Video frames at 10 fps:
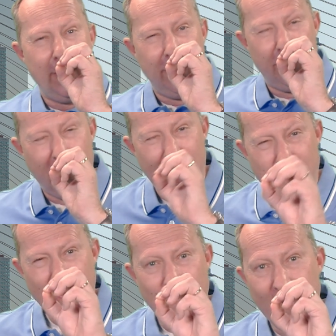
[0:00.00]
So
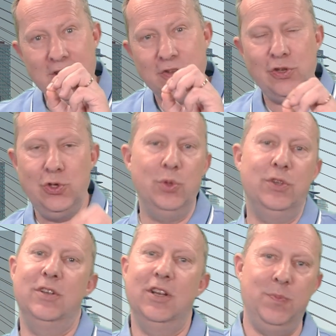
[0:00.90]
everything that you do is
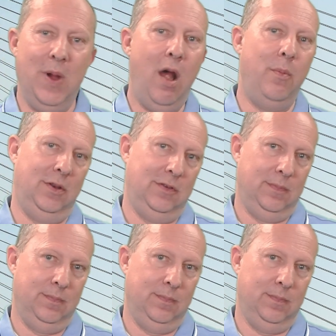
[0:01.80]
an experiment.